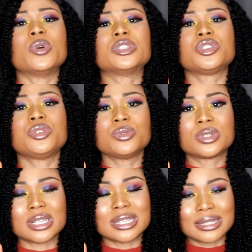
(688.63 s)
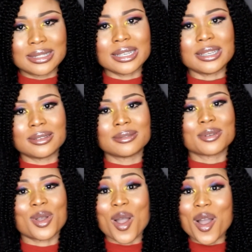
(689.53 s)
to use Z.
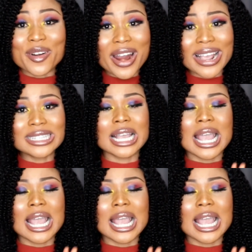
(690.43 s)
All right.